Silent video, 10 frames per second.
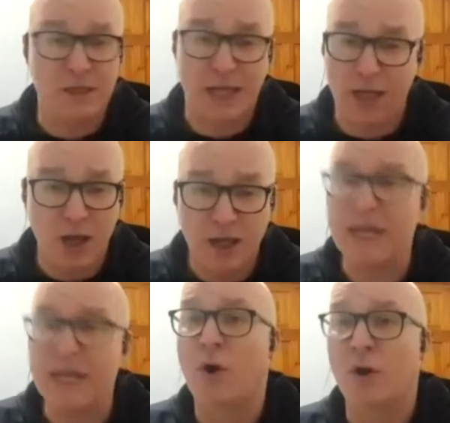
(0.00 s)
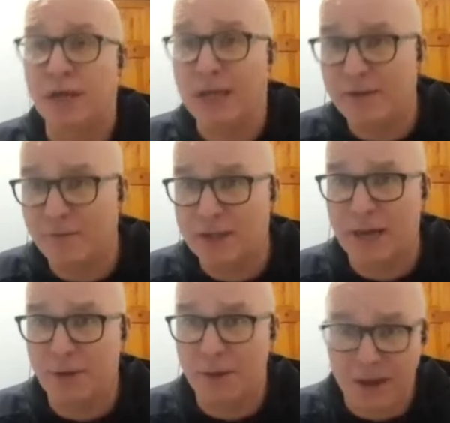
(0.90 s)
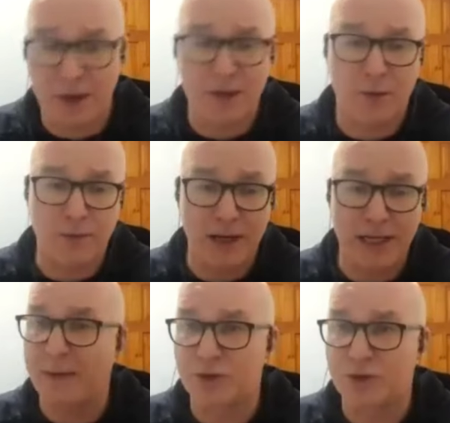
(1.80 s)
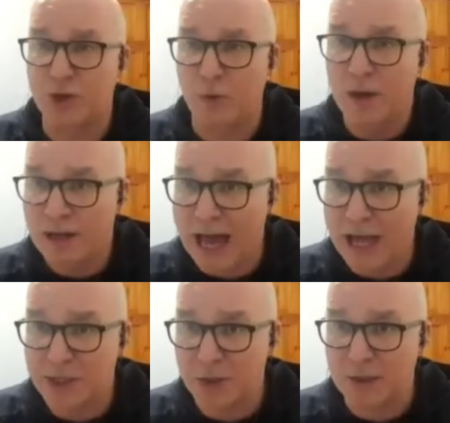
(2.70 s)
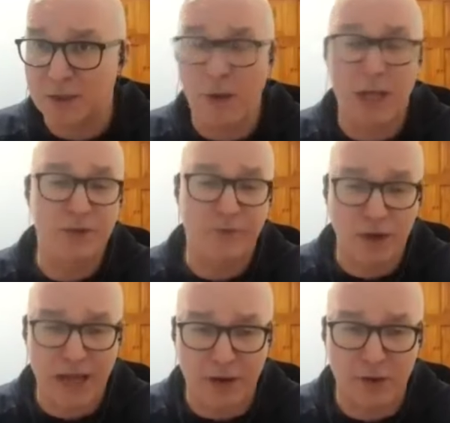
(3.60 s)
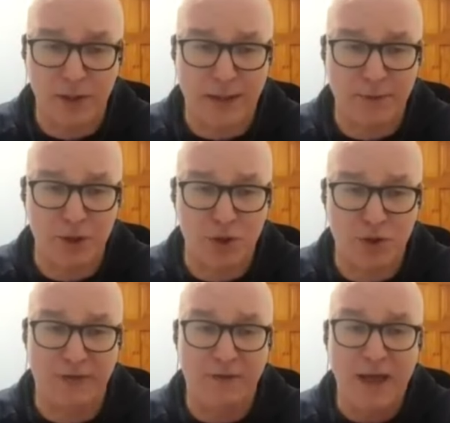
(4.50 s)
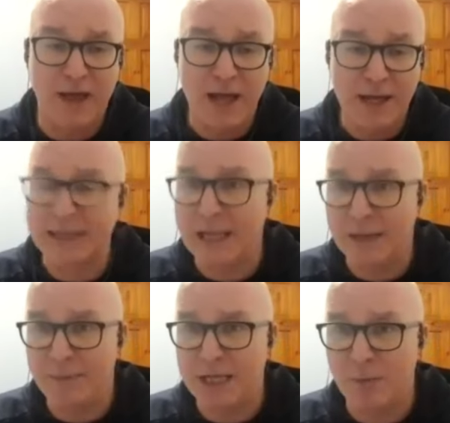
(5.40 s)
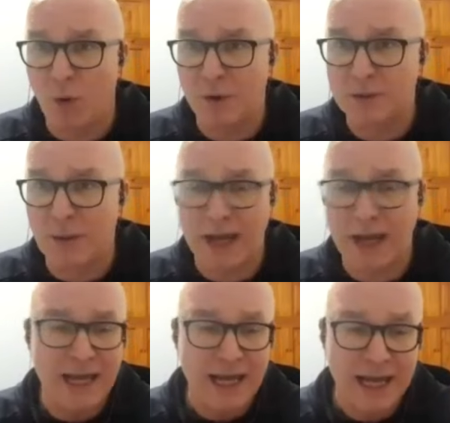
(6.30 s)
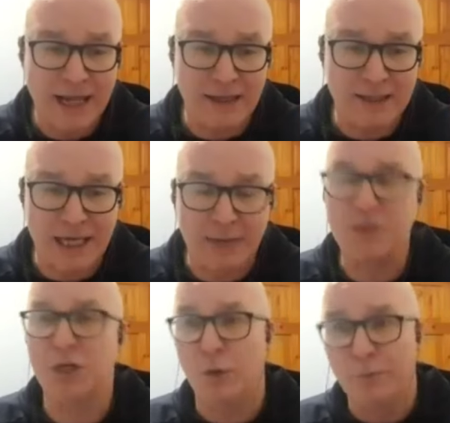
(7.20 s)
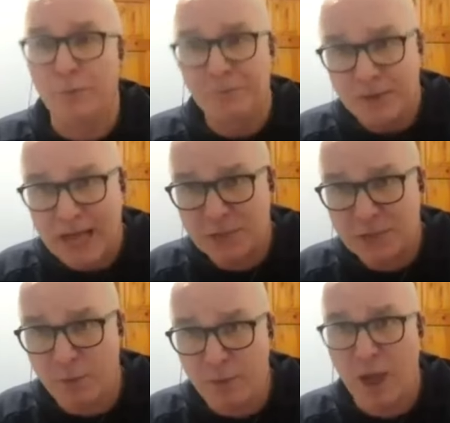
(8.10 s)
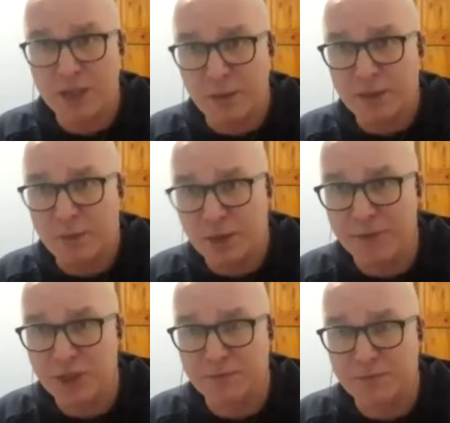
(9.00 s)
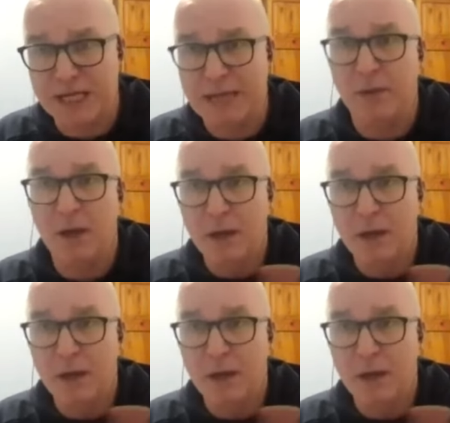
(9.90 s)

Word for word: Like you take Anya Keane, for example, a player that really came through last year as well. She won Gardner establishing herself that little bit more as well in yeah. the team too. That's what we want to come into a championship team.